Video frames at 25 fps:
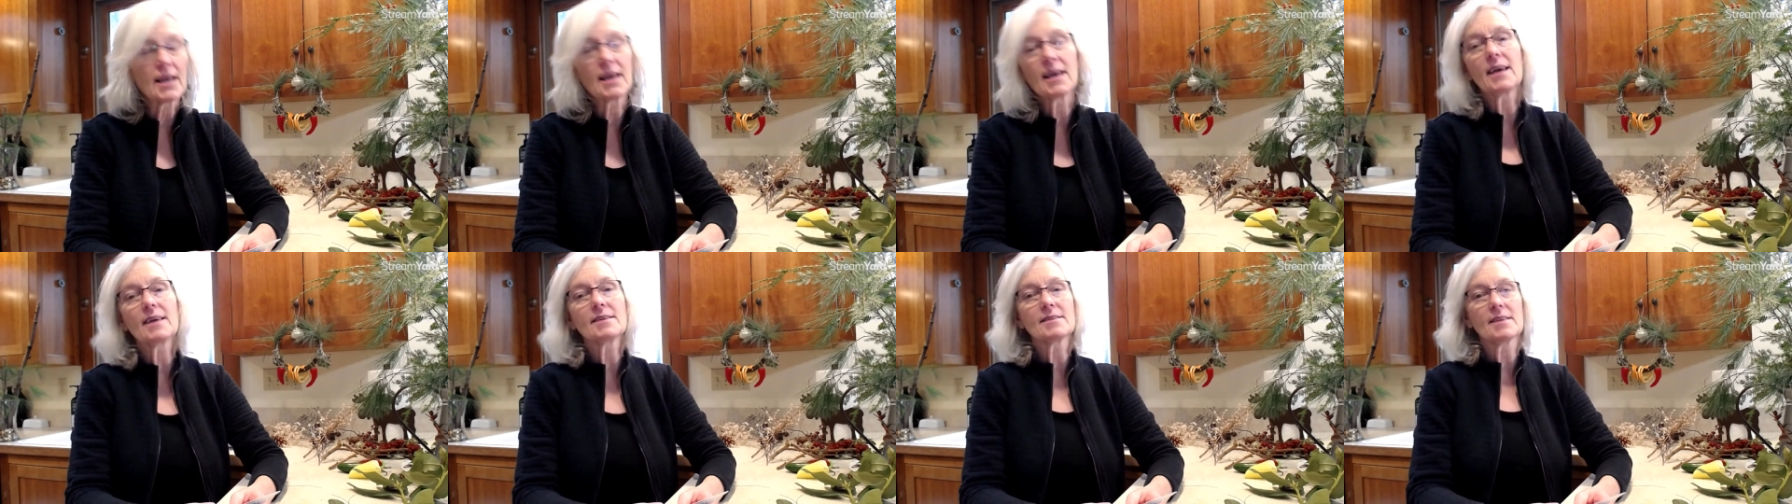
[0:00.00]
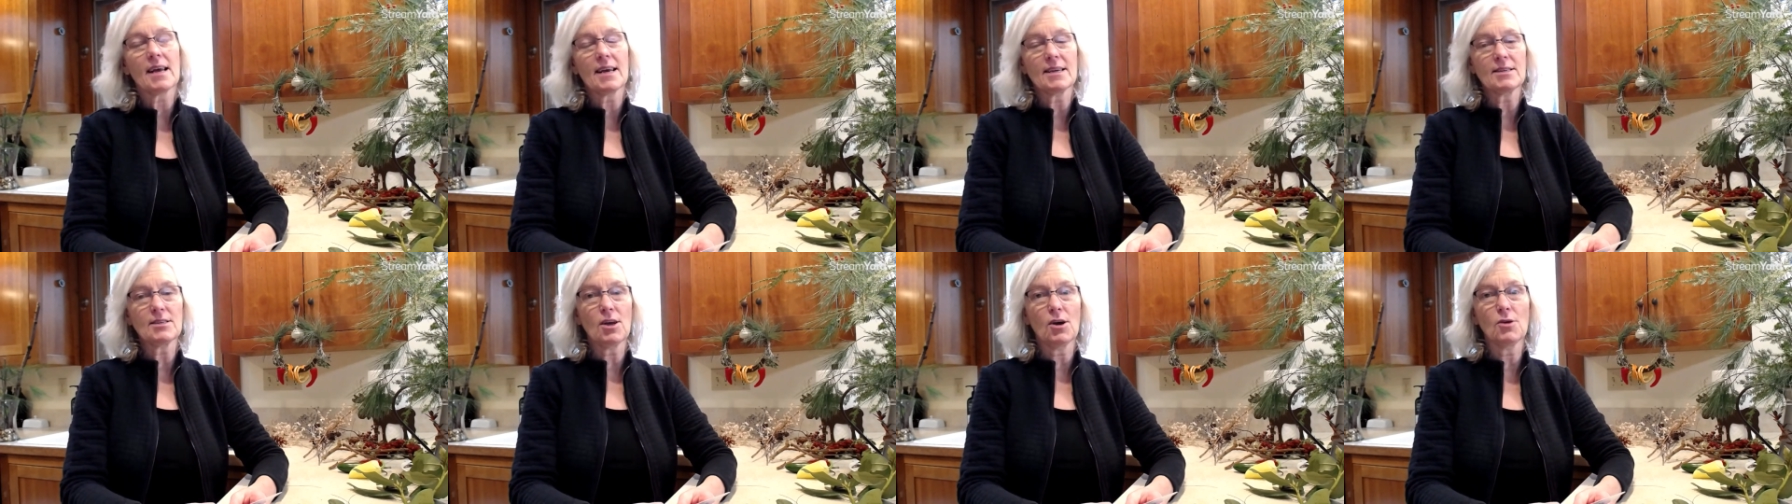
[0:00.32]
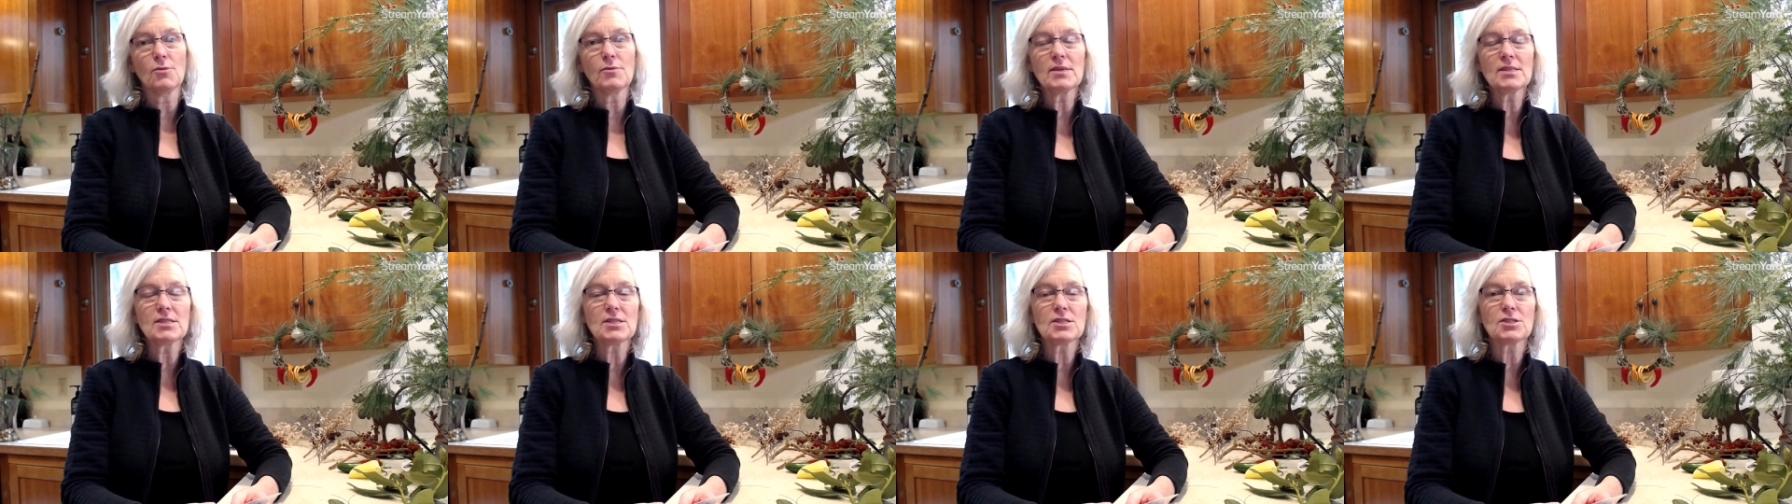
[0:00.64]
And I
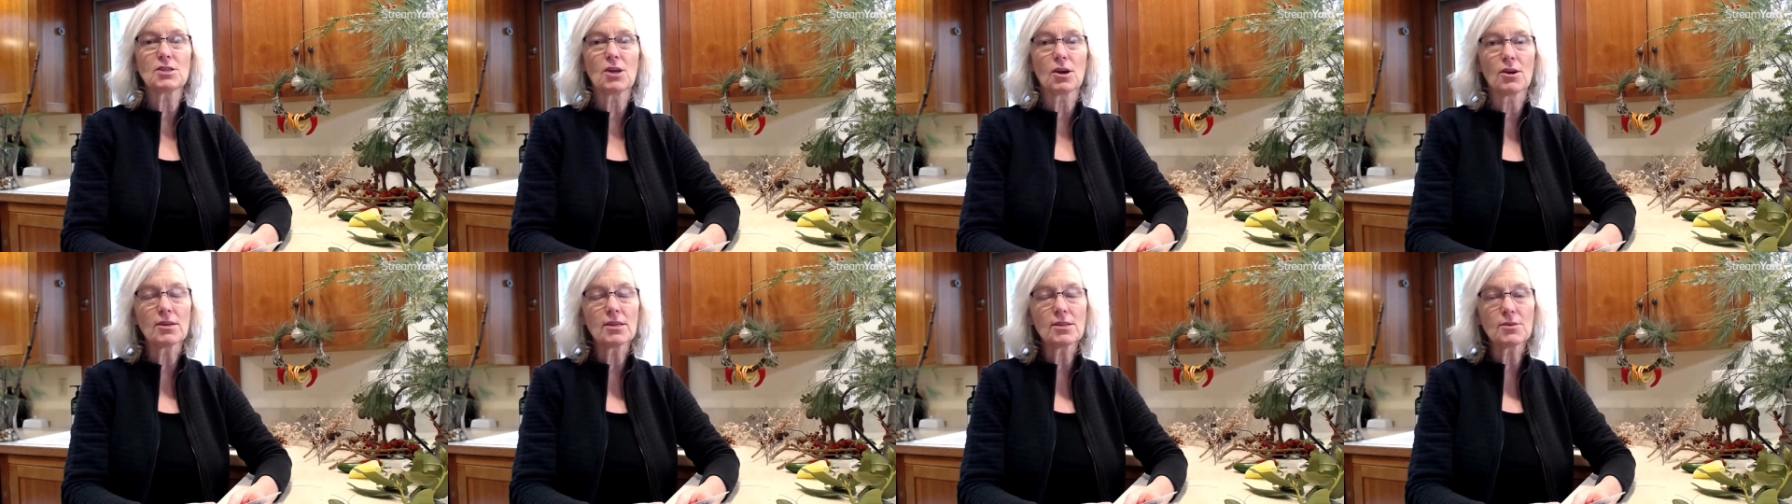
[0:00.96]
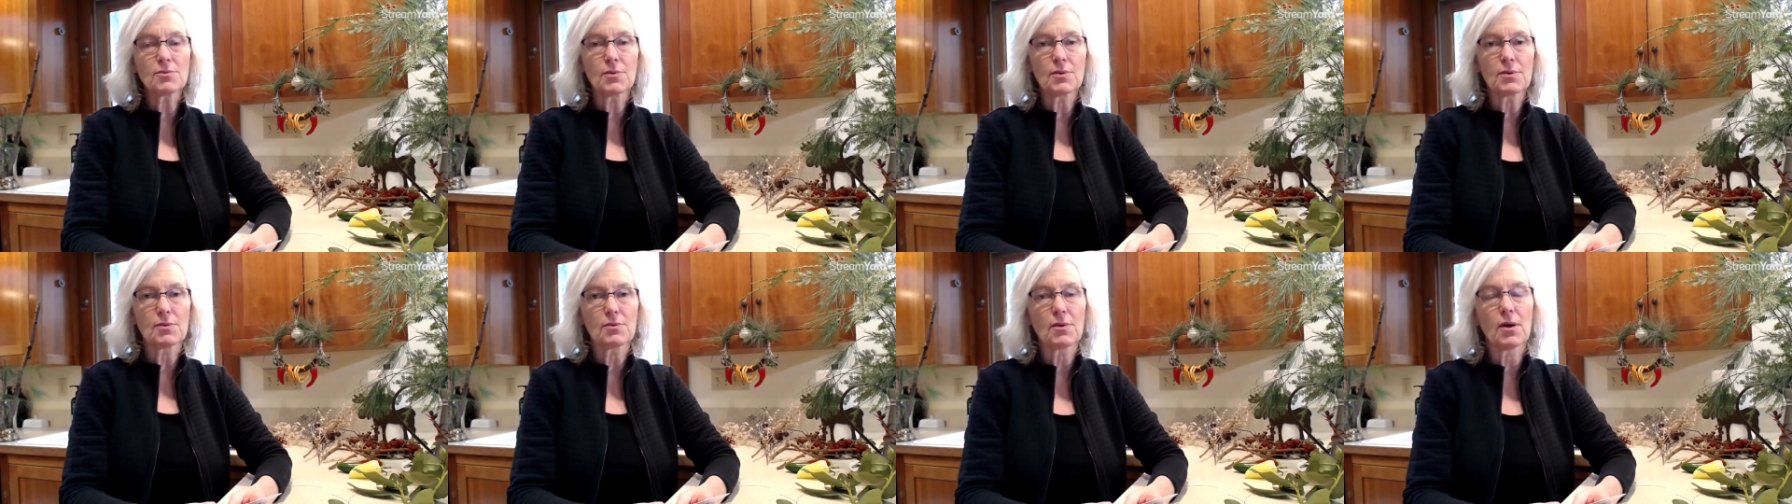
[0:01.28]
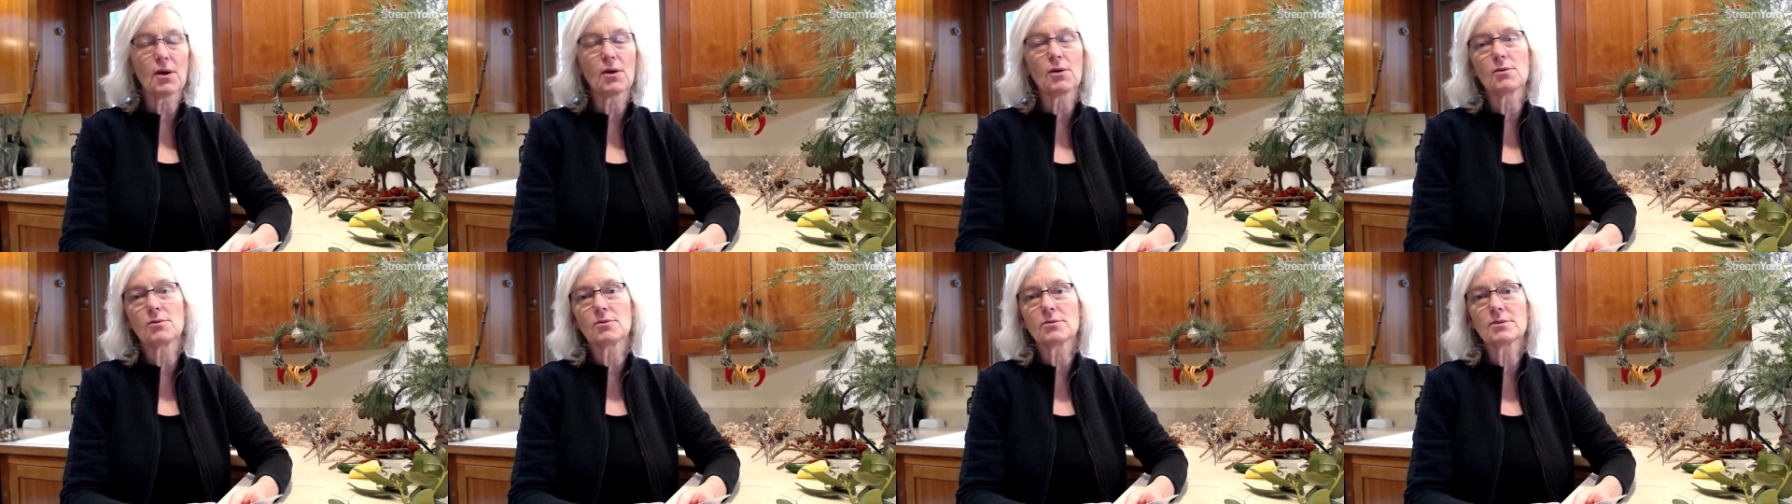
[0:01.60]
know we started with
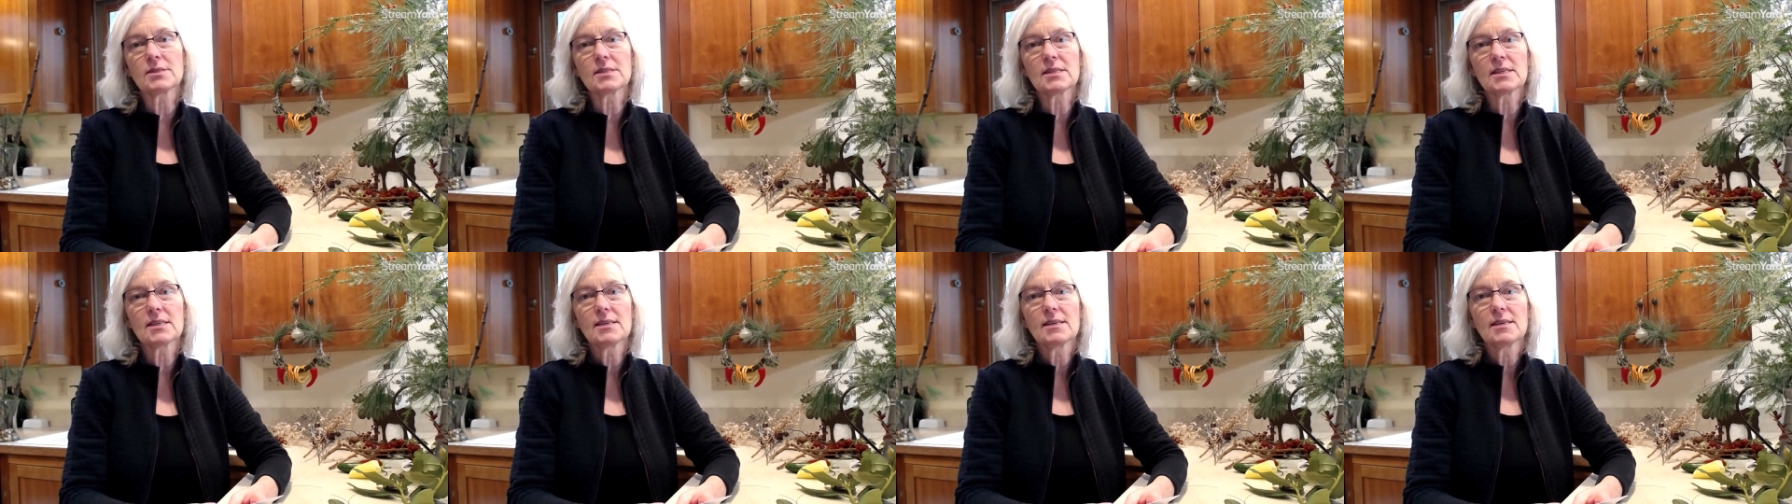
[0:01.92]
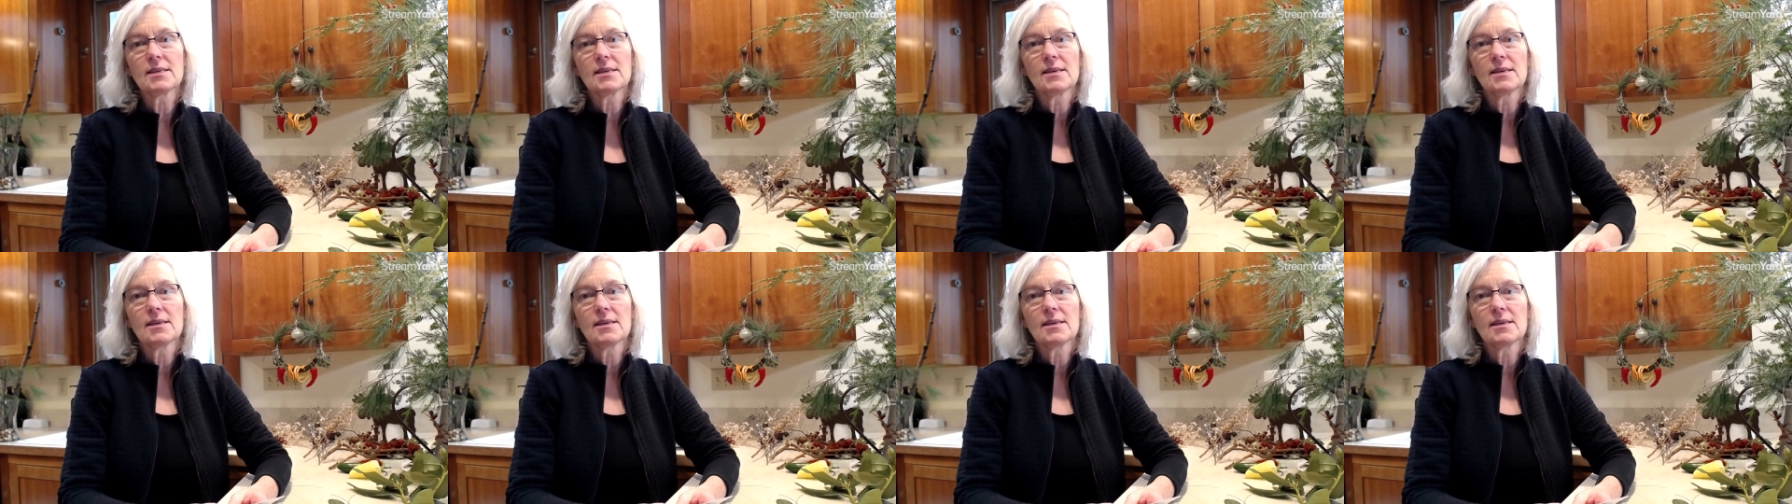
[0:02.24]
rose.